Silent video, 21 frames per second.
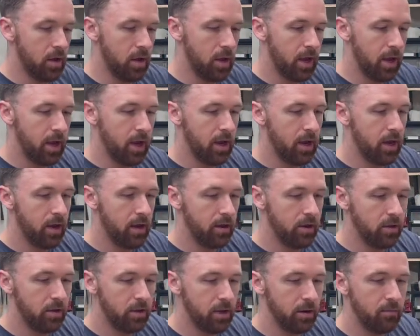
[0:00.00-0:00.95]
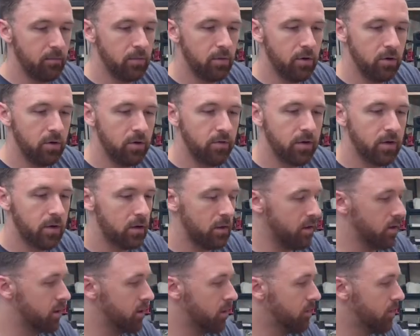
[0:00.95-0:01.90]
And you can move it a
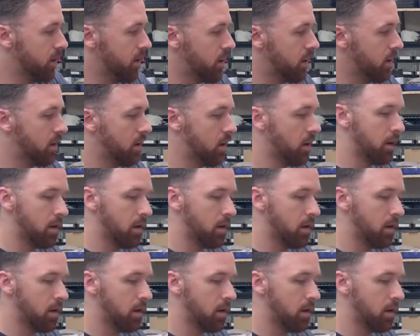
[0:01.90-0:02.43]
little bit